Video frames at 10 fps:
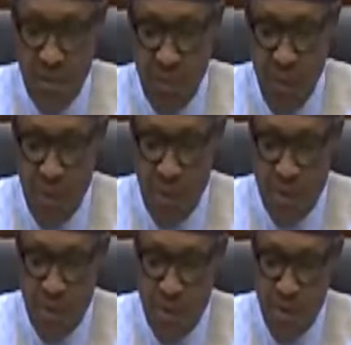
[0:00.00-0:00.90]
The
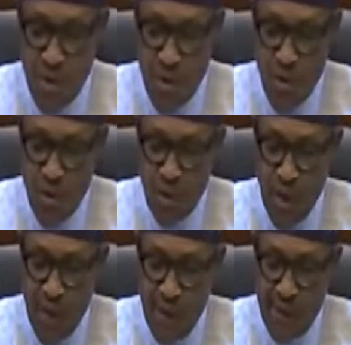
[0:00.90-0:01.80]
problems
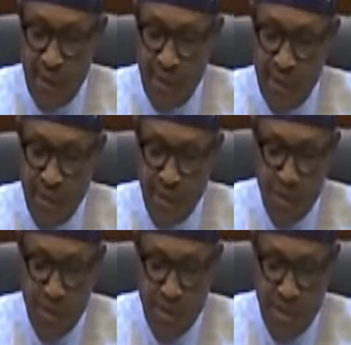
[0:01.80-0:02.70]
with our electoral
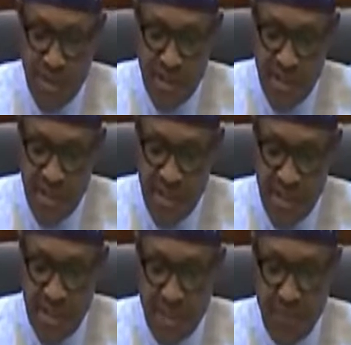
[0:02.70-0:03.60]
process
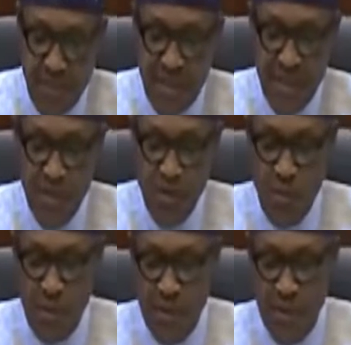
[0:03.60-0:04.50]
is mainly
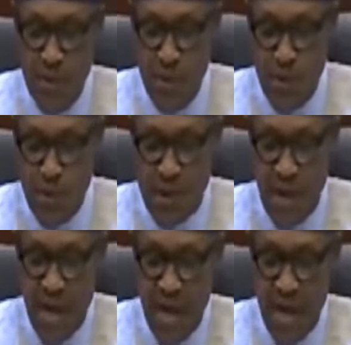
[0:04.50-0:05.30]
human-induced,